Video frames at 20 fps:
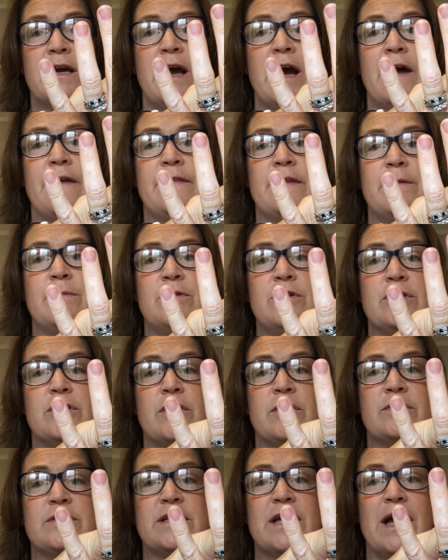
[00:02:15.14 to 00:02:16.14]
and then when you
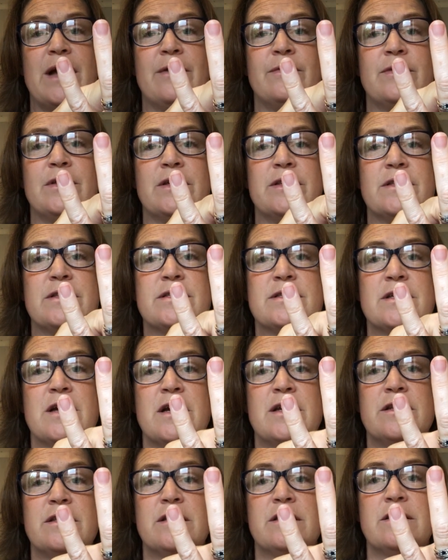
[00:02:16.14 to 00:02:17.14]
go down the other
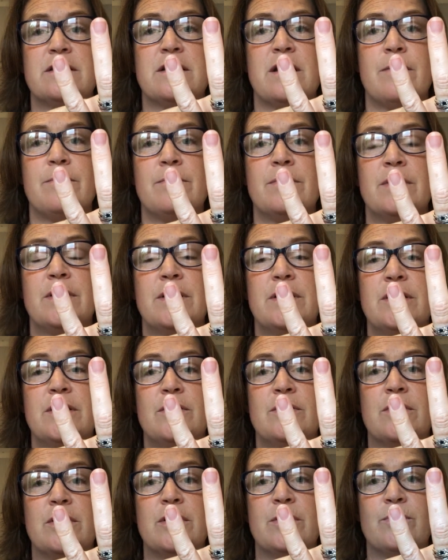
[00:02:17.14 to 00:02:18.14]
side of the thumb,
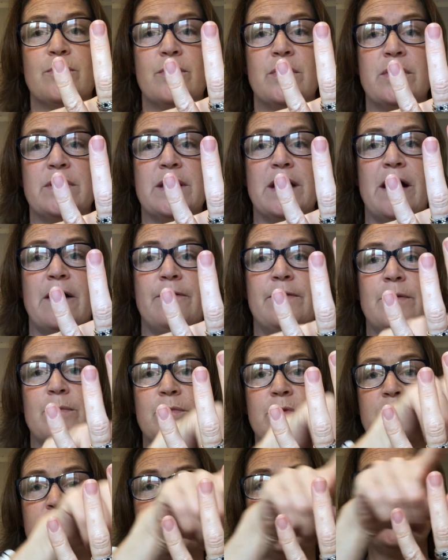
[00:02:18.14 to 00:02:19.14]
you're going to breathe out, and then
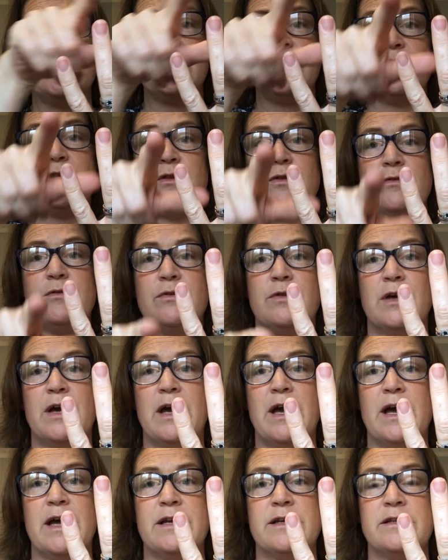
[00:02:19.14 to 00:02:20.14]
we'll continue through
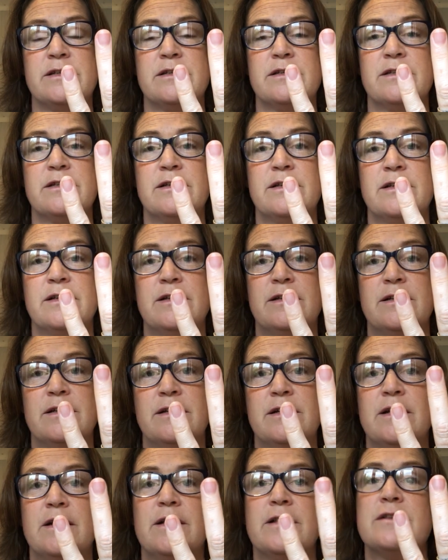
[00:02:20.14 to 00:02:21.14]
the hand.
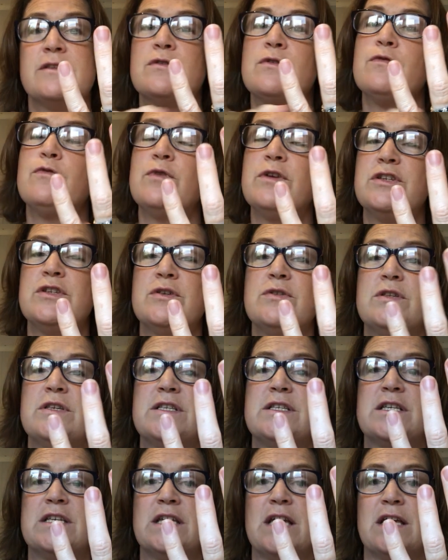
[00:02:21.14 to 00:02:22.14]
So if we do
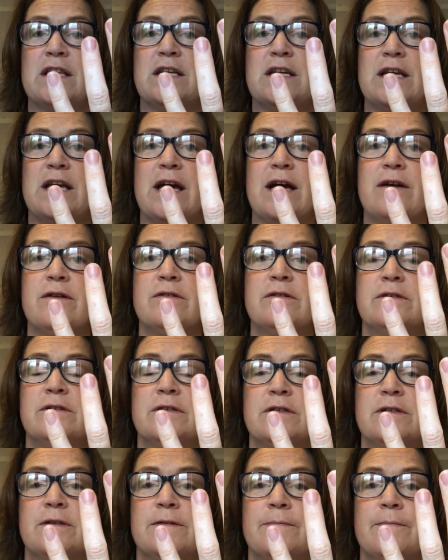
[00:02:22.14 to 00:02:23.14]
this together now,
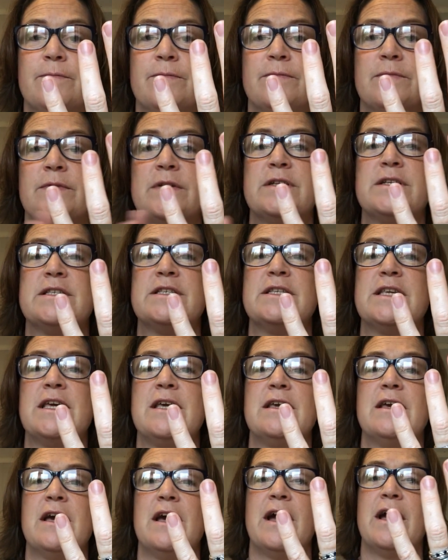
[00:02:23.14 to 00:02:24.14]
let's
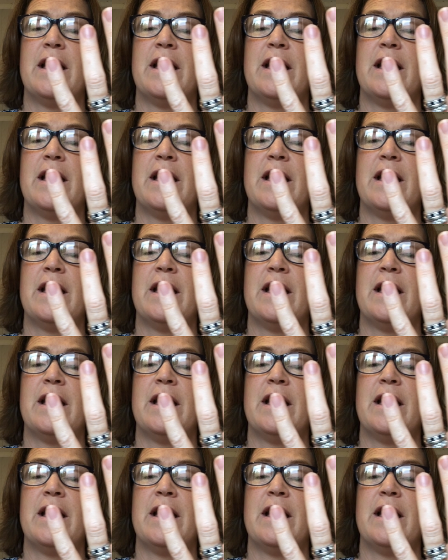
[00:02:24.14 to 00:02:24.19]
see